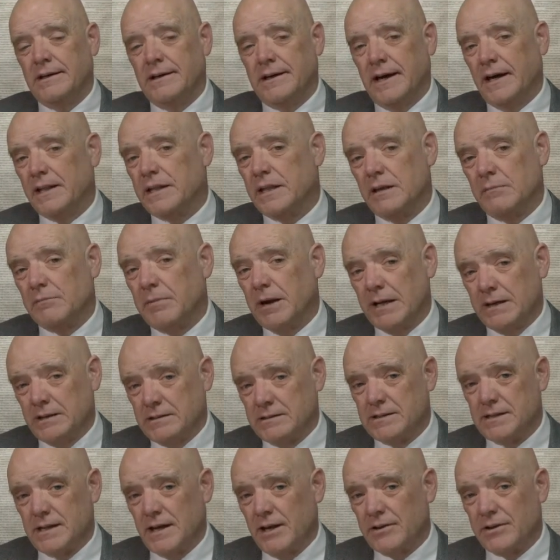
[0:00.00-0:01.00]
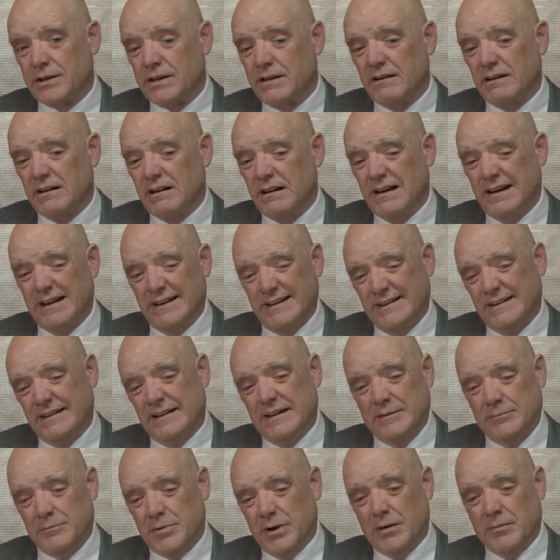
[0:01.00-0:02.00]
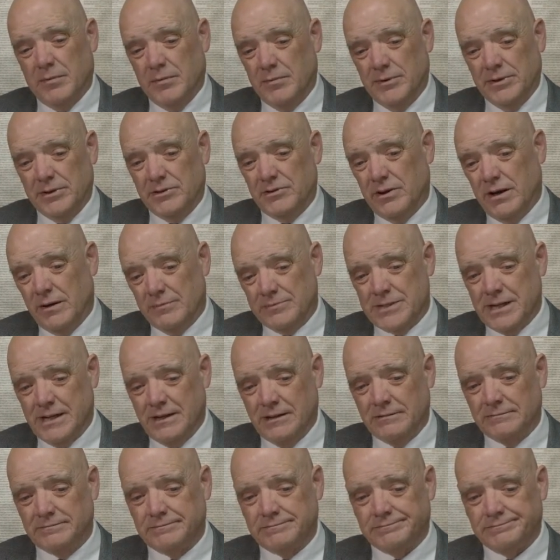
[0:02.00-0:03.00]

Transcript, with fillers: I think by South Carolina he probably drops out.